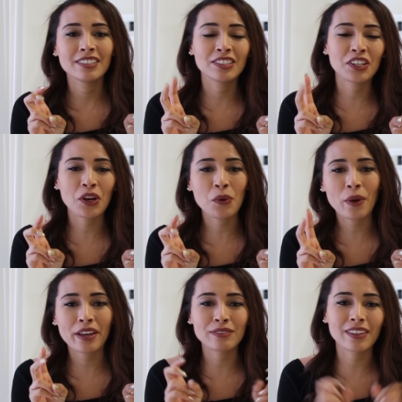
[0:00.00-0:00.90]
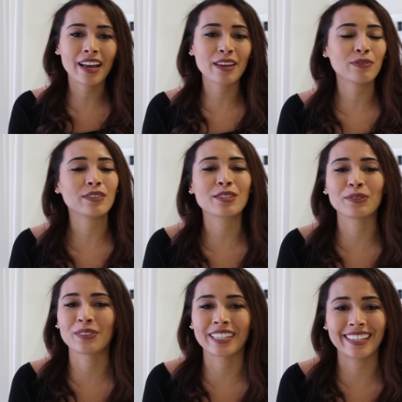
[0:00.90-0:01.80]
you know, way of life
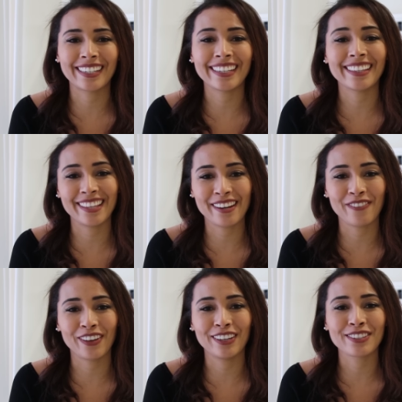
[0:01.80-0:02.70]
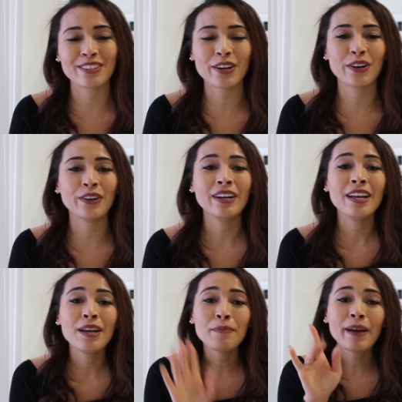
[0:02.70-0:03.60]
isn't working in the NFL. So,
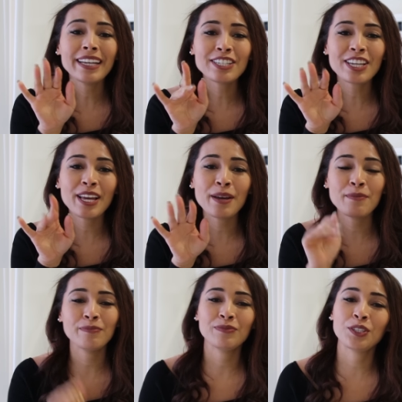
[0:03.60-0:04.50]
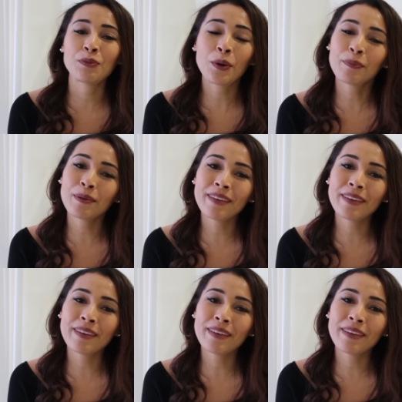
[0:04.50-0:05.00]
bye, Chip. You won't be